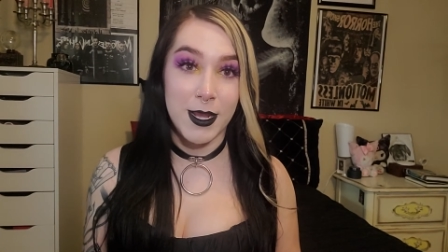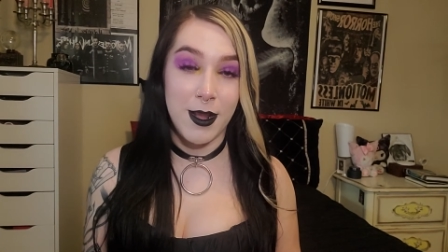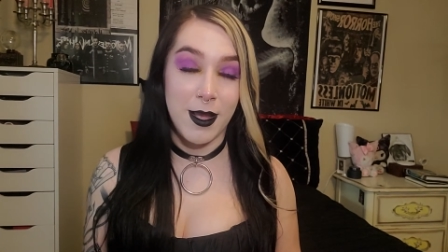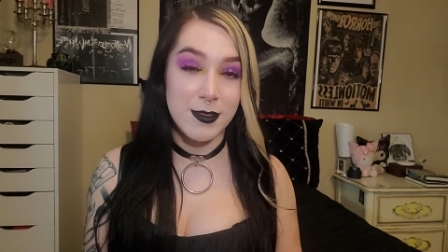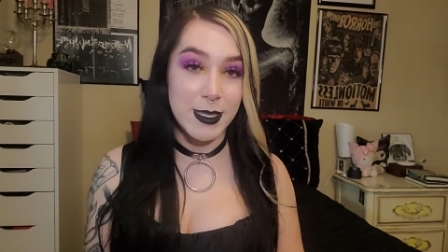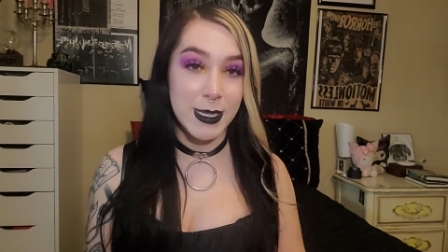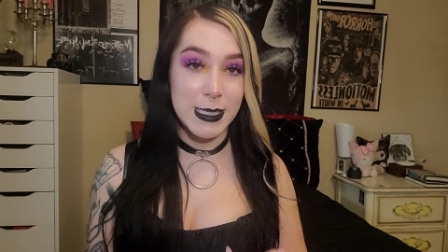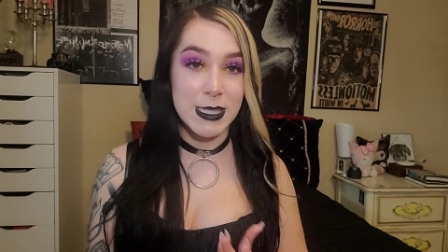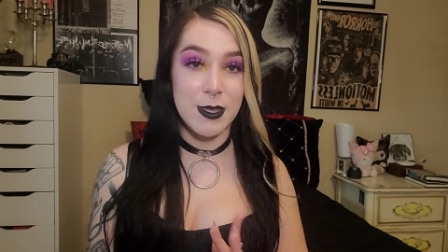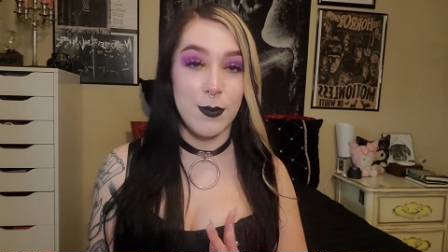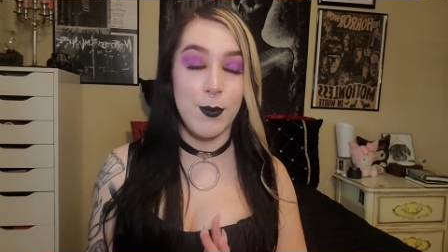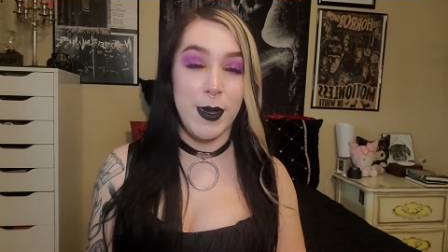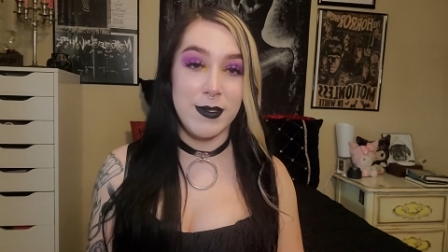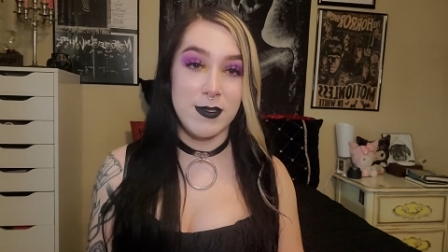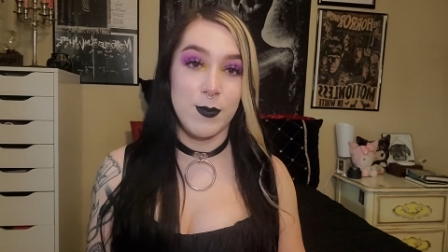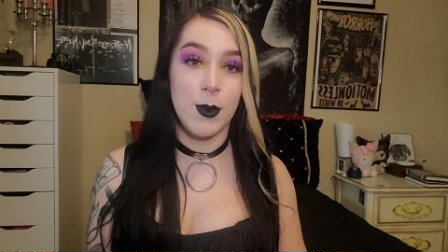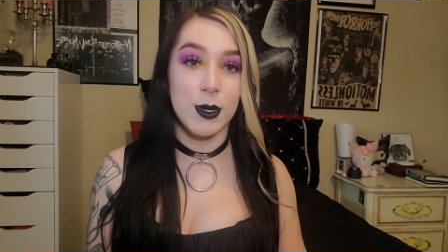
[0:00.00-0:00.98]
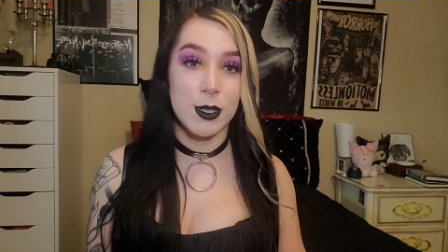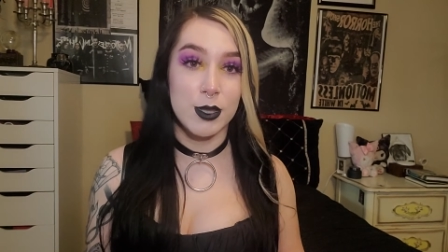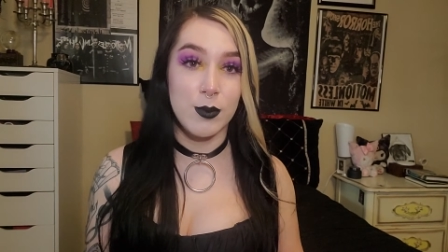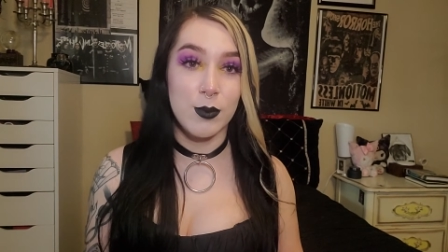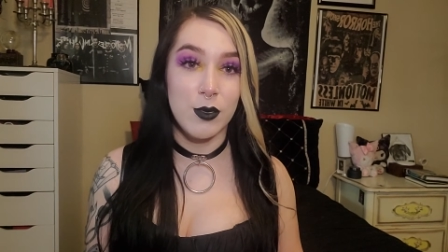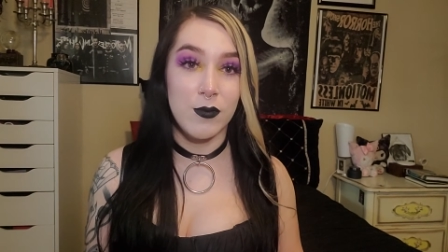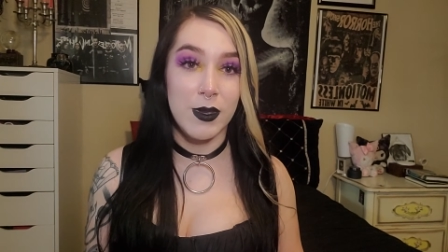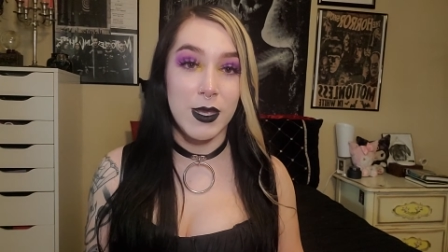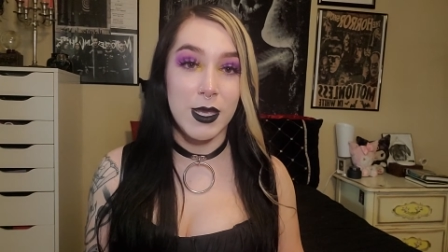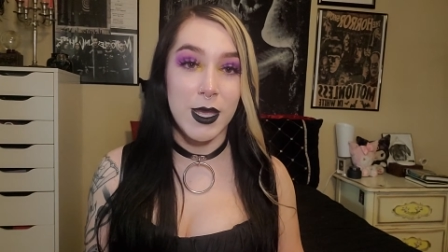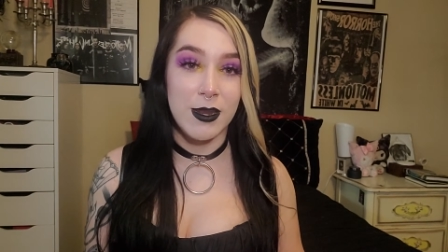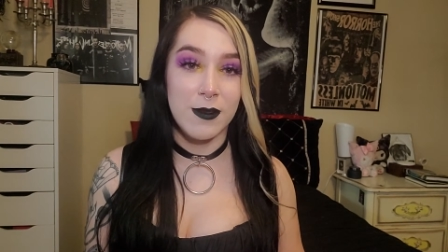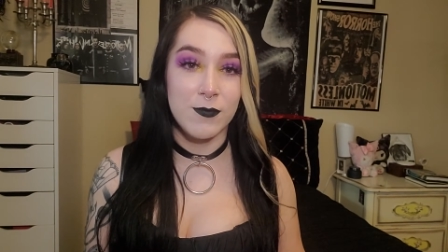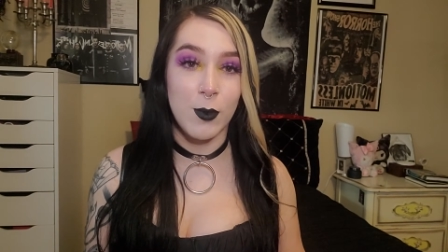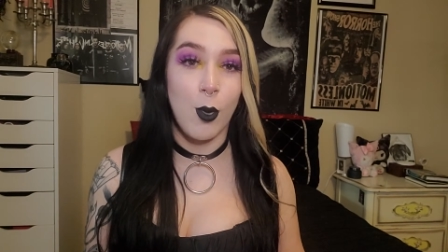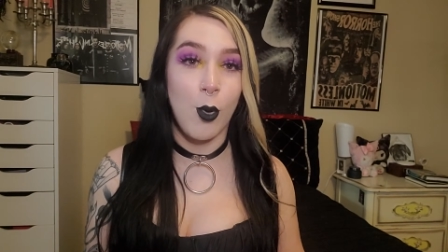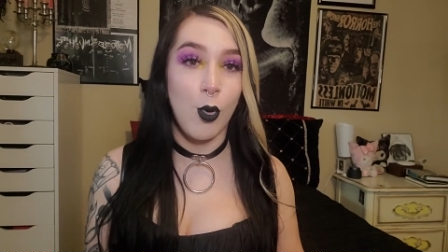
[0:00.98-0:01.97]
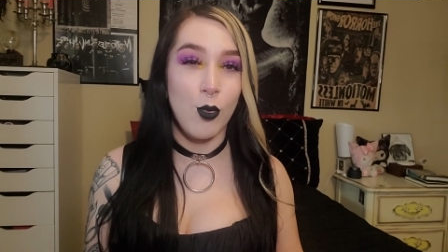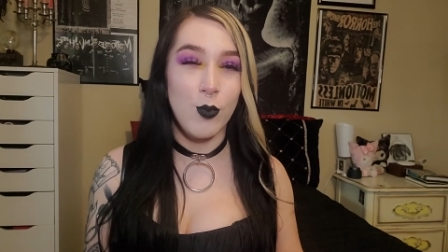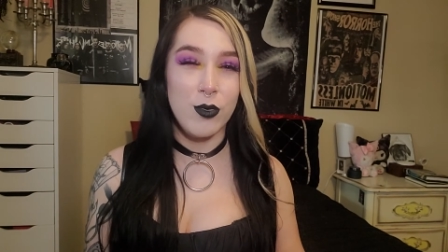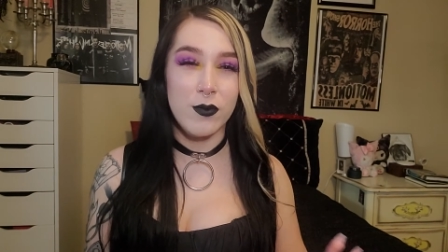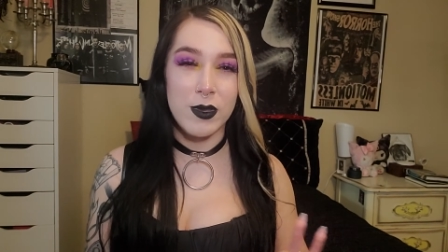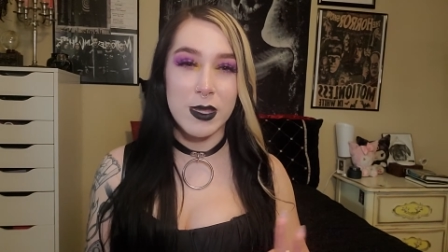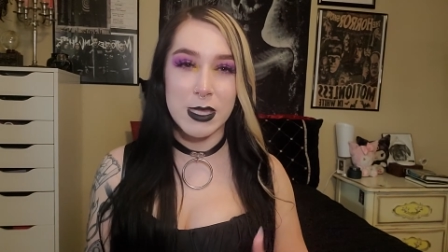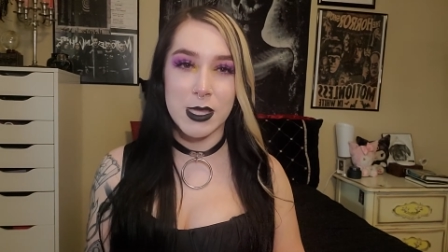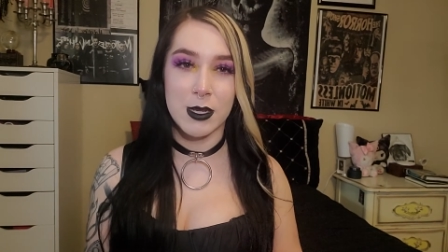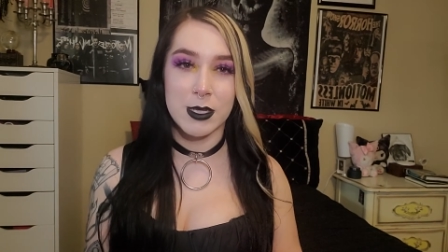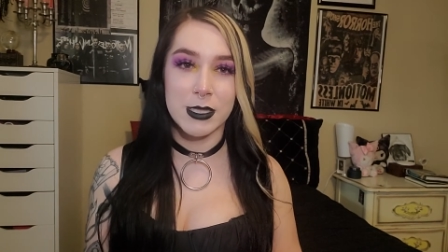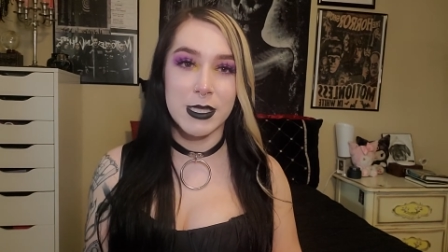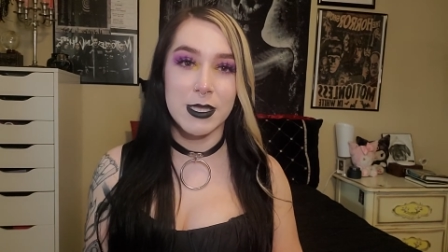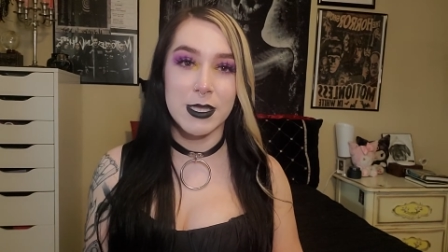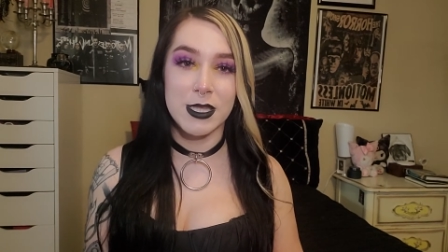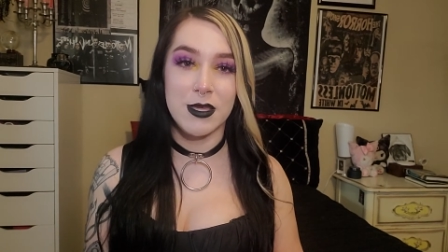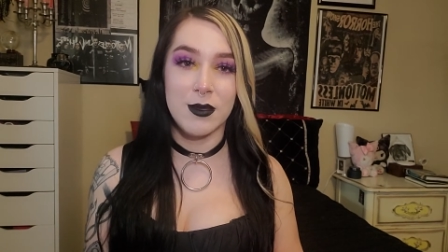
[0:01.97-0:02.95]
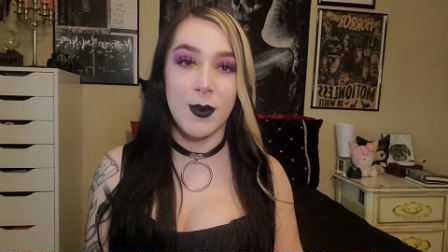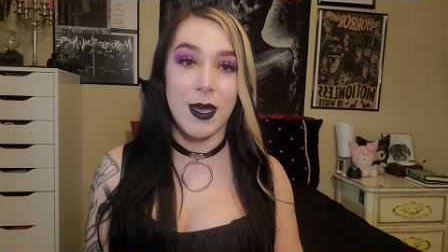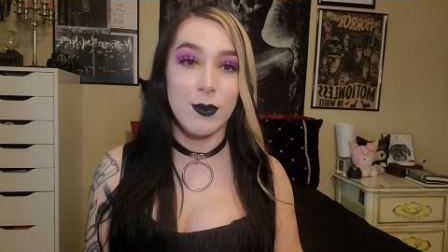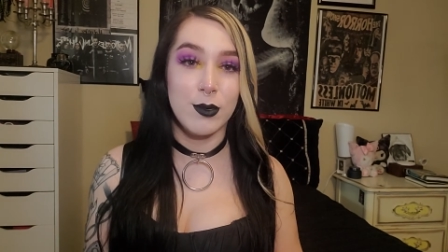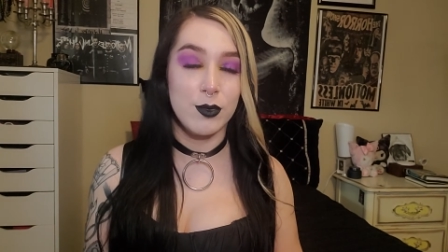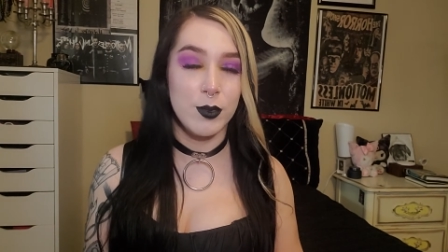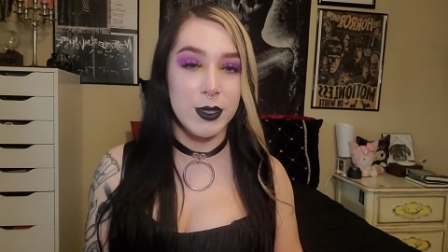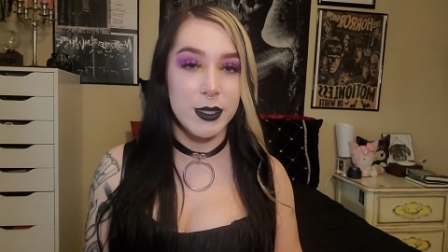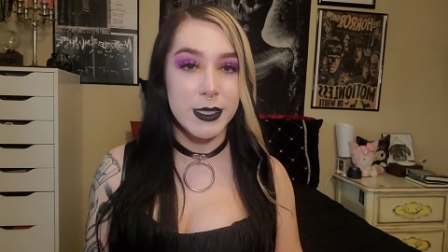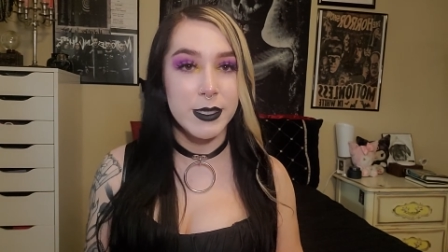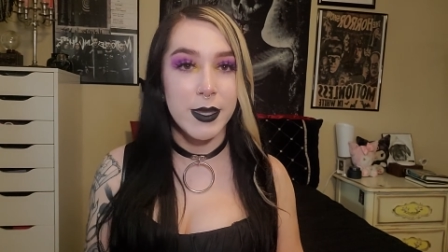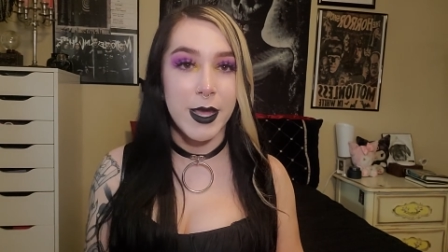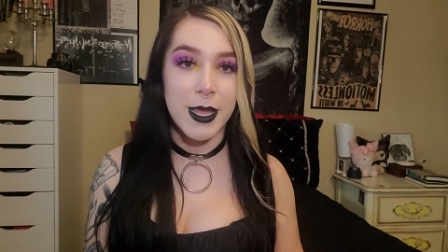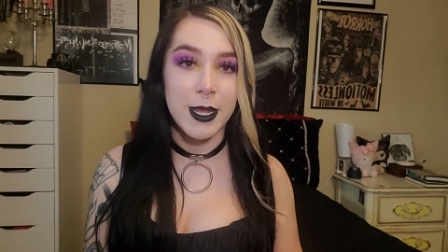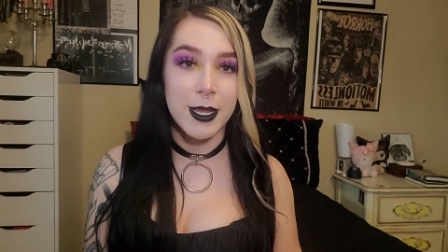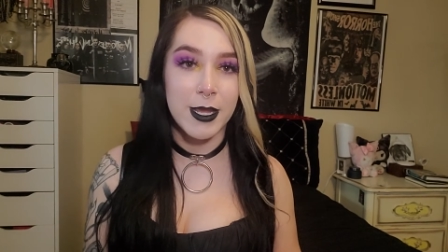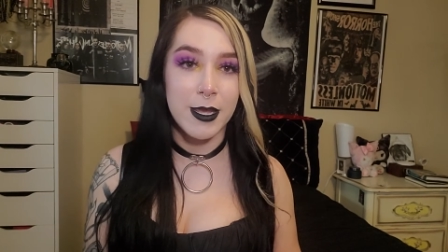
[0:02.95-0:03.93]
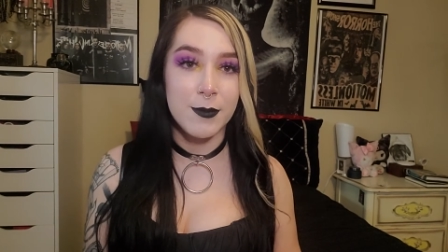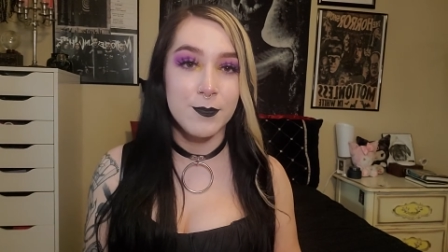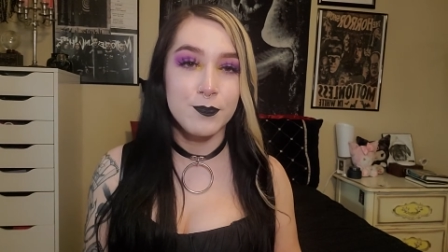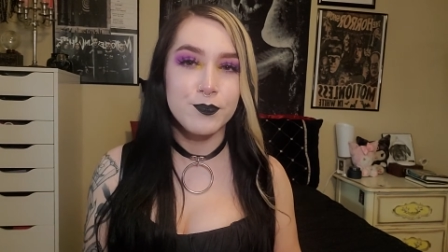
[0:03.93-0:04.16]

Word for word: I think it's the best part of the movie and if the whole movie stuck to that theme, I would really like it.